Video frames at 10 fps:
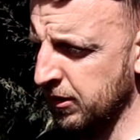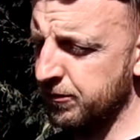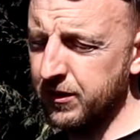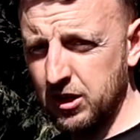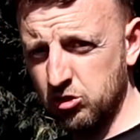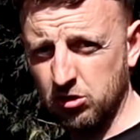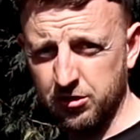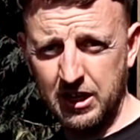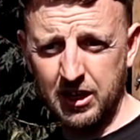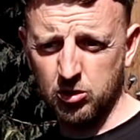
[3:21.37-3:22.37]
Fingers
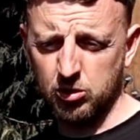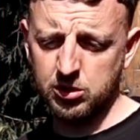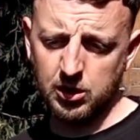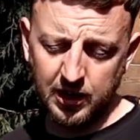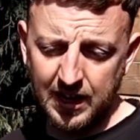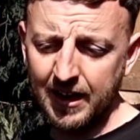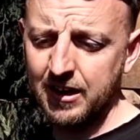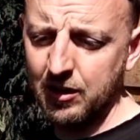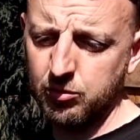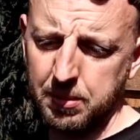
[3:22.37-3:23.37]
crossed they're good. I
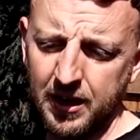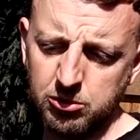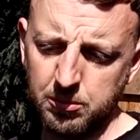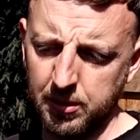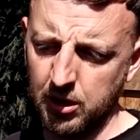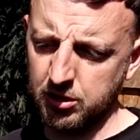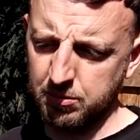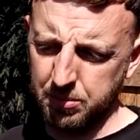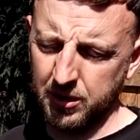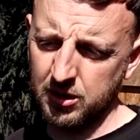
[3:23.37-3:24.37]
can get replacement
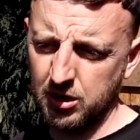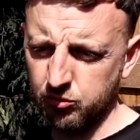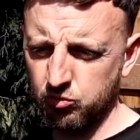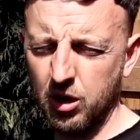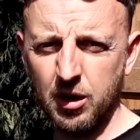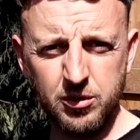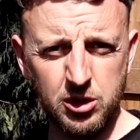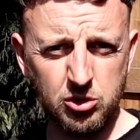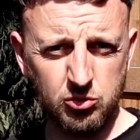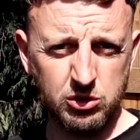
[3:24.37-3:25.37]
parts, but I'd rather
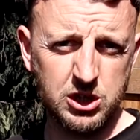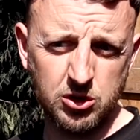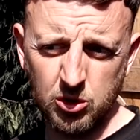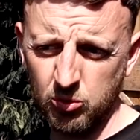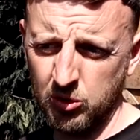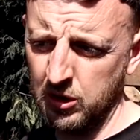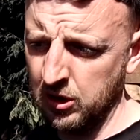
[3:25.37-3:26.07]
use original